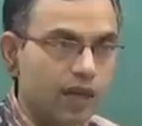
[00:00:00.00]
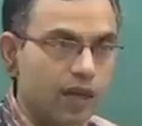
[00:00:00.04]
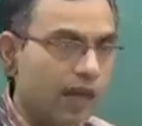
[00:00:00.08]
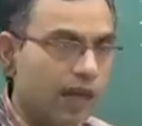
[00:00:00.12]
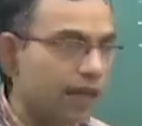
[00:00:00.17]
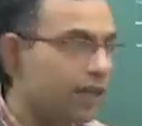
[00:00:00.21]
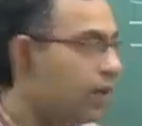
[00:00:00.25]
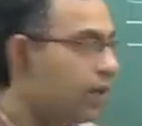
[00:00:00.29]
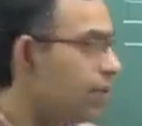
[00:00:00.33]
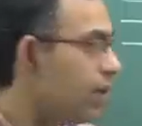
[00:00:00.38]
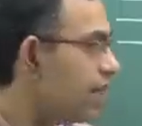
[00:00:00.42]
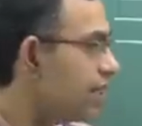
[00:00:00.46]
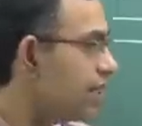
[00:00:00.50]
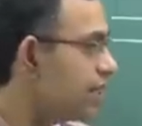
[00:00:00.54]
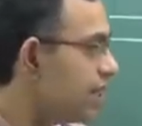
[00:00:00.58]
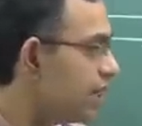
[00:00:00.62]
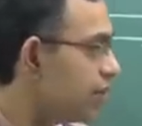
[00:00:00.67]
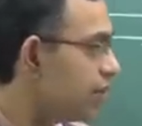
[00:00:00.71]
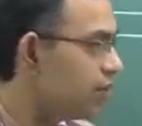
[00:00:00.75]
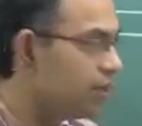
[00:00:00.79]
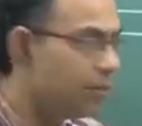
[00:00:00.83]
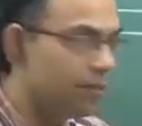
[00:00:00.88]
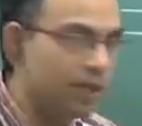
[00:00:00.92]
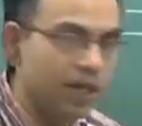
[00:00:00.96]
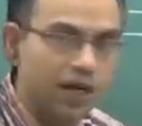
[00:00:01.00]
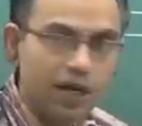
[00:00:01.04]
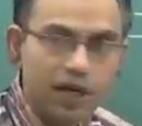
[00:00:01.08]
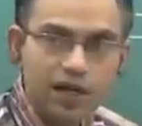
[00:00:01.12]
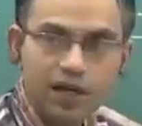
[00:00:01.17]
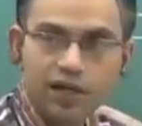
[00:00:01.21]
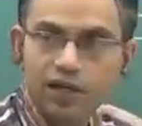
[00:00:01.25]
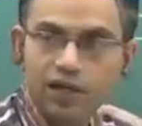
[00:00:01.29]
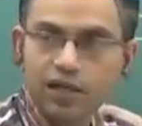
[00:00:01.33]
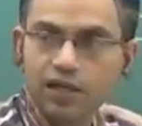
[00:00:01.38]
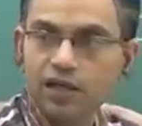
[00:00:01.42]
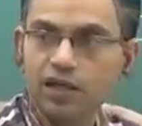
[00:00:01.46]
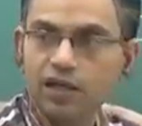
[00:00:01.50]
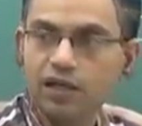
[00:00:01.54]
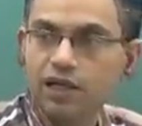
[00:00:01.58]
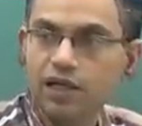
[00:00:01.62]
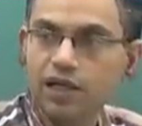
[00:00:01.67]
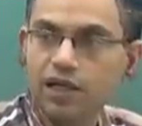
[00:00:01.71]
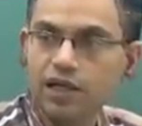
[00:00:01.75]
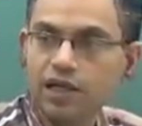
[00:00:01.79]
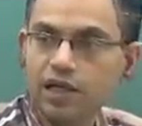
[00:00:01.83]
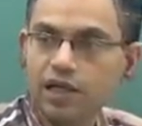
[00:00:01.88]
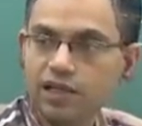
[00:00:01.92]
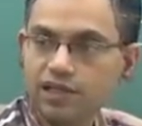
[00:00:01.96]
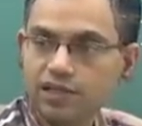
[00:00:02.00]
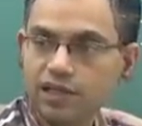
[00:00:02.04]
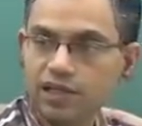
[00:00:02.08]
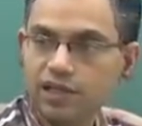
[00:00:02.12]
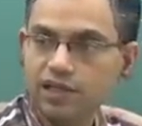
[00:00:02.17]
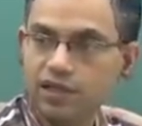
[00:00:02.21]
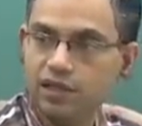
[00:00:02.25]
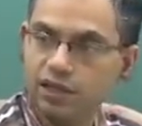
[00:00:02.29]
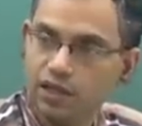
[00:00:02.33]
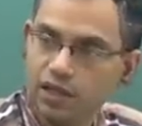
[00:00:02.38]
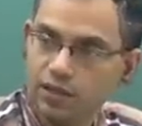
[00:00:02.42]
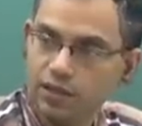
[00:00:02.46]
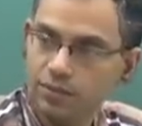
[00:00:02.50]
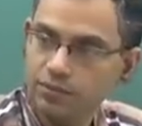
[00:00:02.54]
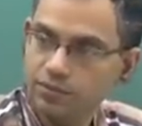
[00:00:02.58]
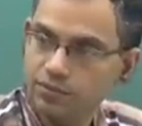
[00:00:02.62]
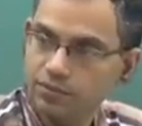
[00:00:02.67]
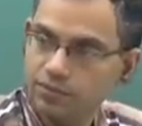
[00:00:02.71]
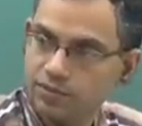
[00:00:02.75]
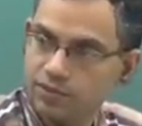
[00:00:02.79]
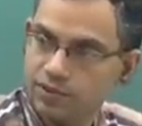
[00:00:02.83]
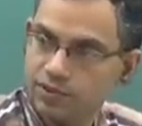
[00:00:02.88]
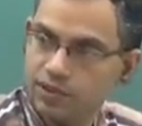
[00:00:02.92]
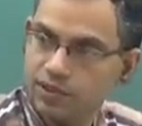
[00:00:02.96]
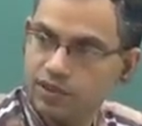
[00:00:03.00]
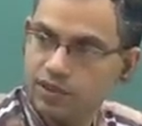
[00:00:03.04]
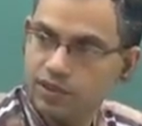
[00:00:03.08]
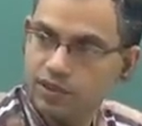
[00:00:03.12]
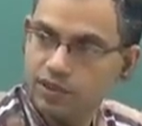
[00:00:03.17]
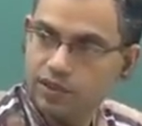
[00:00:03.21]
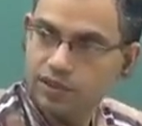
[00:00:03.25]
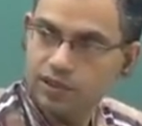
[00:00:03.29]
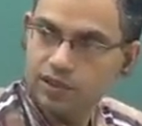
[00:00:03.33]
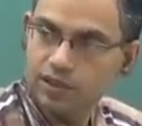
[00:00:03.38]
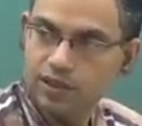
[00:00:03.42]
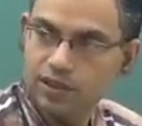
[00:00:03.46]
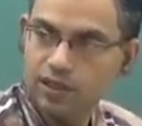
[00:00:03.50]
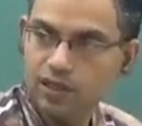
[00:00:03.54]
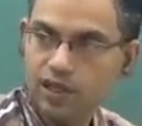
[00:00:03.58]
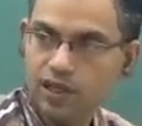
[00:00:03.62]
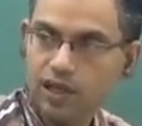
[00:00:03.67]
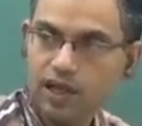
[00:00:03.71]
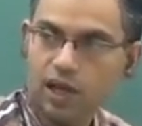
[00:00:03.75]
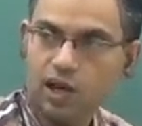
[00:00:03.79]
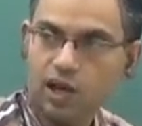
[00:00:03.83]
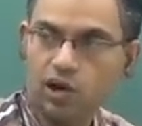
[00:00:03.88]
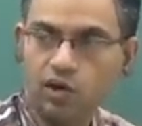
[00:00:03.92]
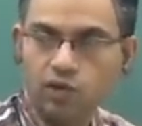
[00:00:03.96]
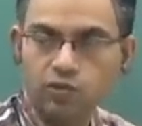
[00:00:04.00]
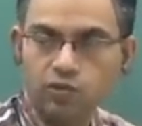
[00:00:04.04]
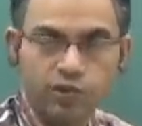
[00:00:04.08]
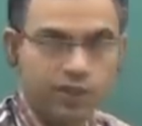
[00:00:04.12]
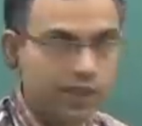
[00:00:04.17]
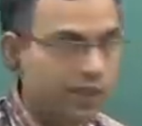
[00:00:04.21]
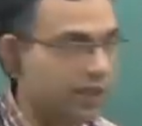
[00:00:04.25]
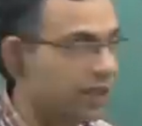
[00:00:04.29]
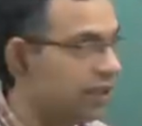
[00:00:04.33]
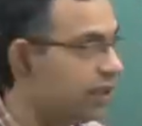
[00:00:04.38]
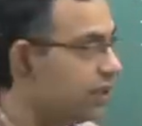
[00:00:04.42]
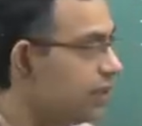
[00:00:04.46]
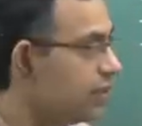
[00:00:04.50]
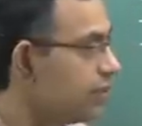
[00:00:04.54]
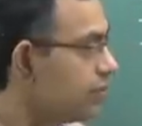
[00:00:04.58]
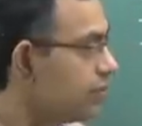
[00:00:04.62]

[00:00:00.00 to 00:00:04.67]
Otherwise, there will be a radiation term along with it.